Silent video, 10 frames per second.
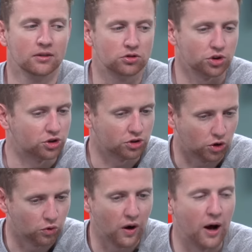just
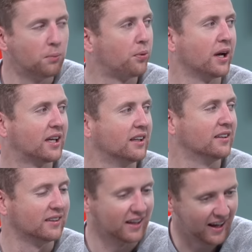winners.
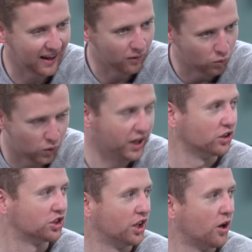Groundbreaking
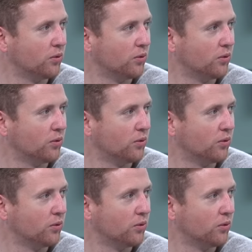winners, you know?